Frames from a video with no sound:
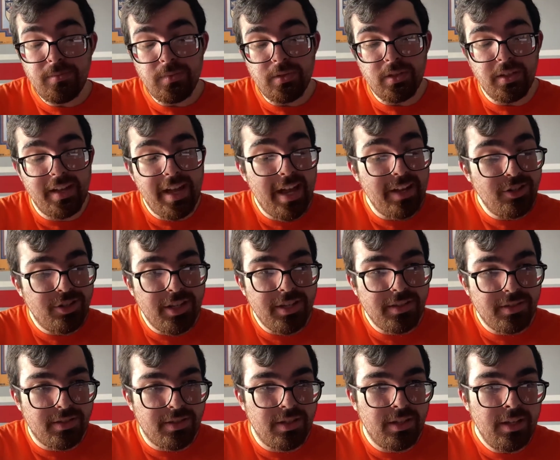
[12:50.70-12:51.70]
And
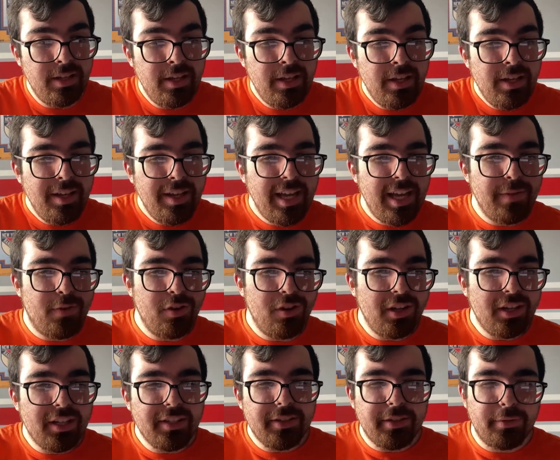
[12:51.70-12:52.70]
just, if you're
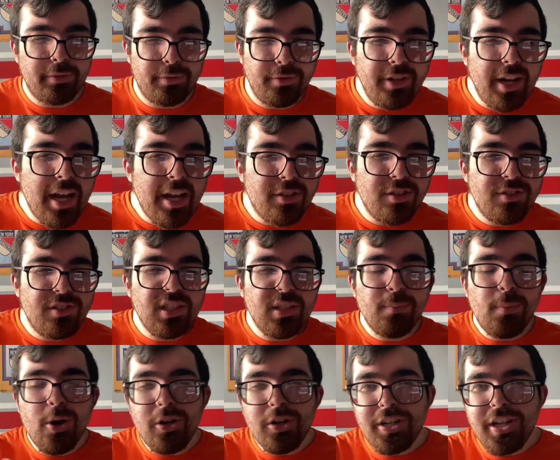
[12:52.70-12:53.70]
looking at the free agency
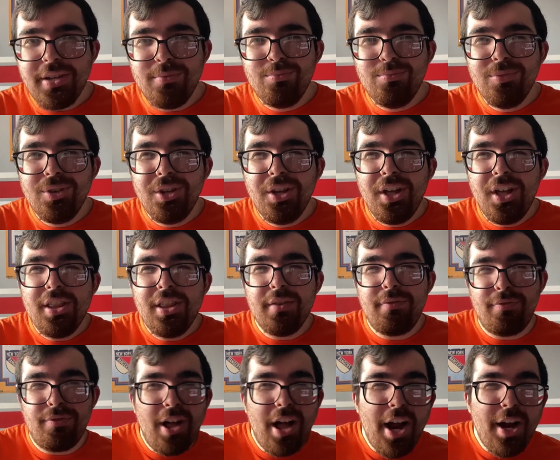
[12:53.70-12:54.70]
market, the
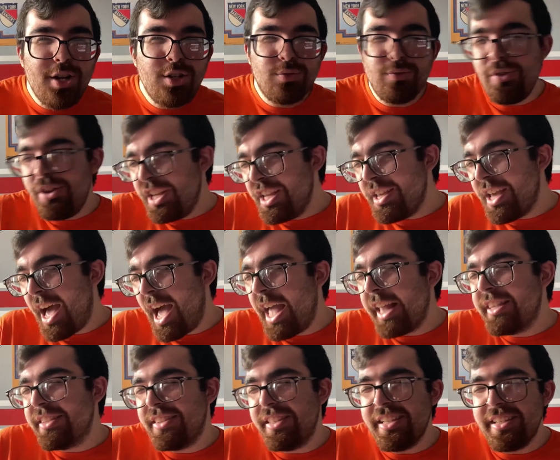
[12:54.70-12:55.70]
Flyers really, I
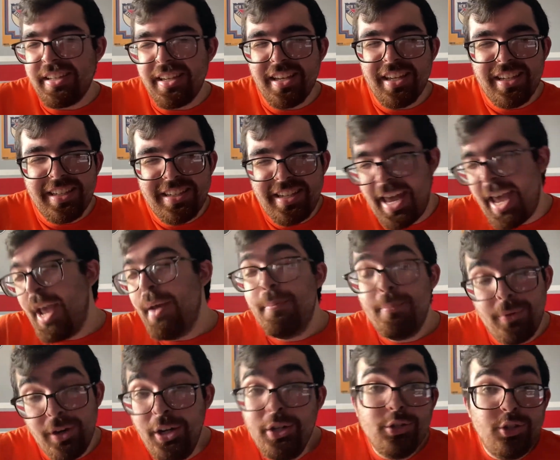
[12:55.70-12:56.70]
think, can't
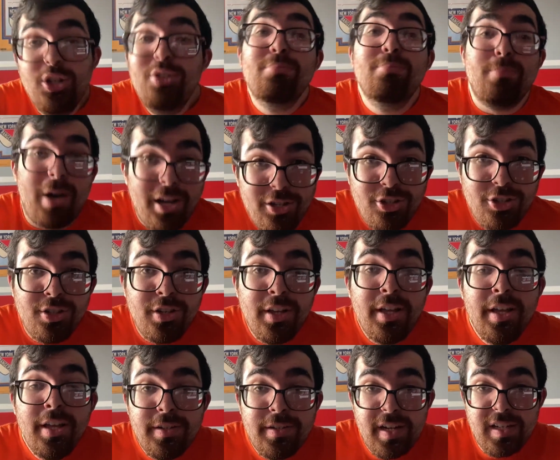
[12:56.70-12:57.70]
really do much,
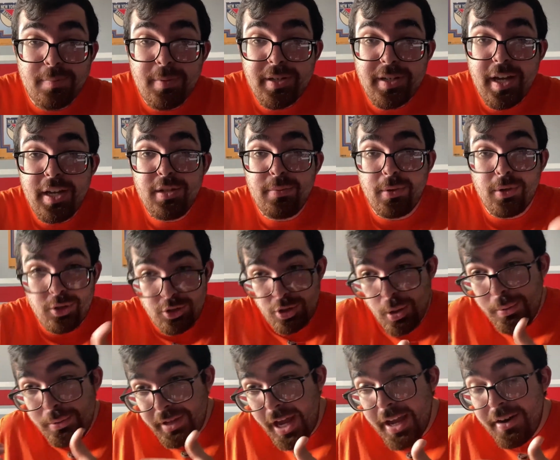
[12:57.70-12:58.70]
just because we're so
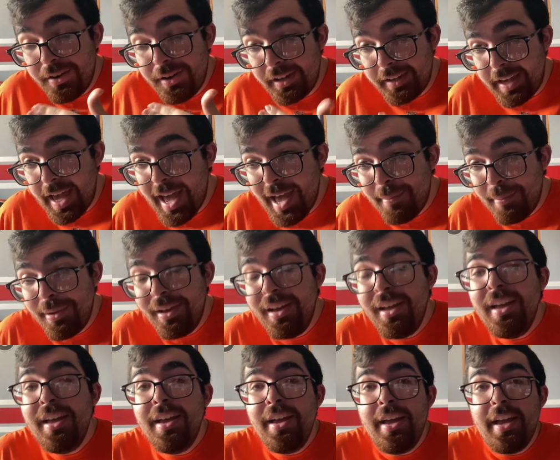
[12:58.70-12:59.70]
tight on the cap.
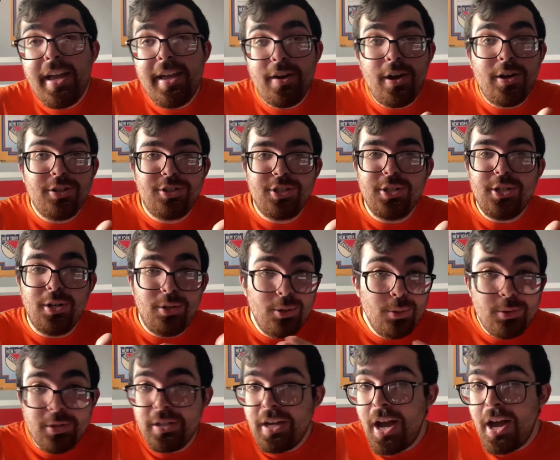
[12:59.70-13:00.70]
And also, you're
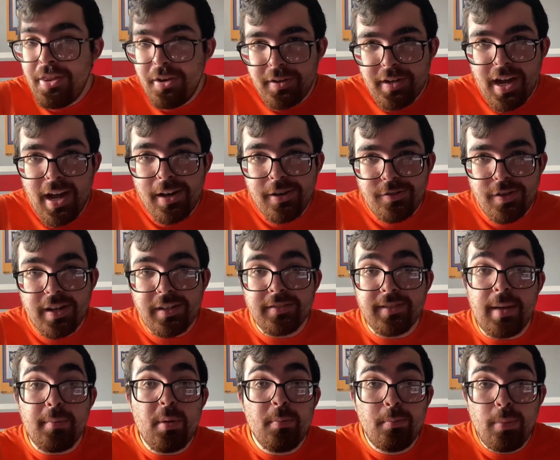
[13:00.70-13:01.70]
losing other contracts
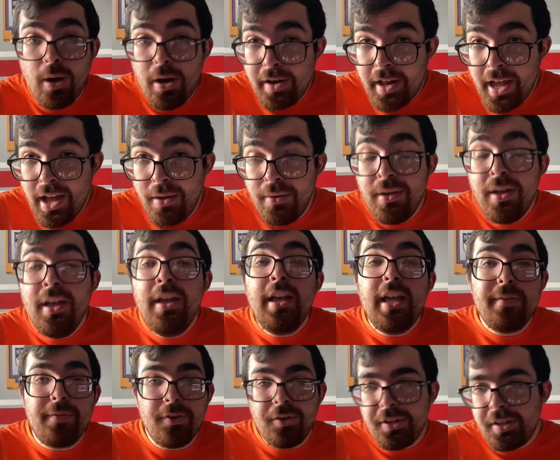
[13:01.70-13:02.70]
that we bought out.
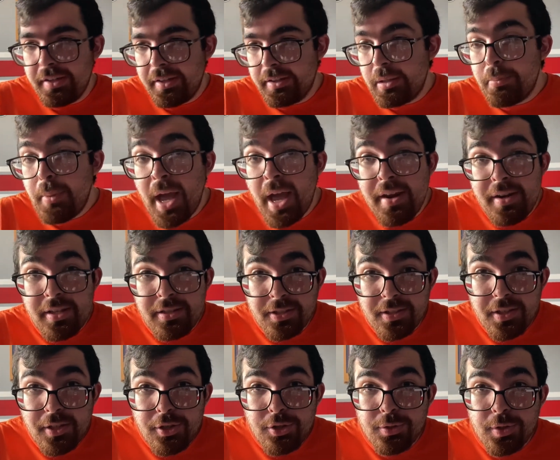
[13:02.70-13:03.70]
If you're looking at the Matt
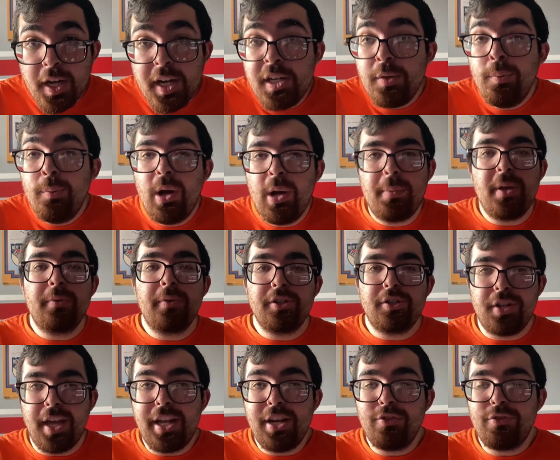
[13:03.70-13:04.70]
Niskanen trade, when we retained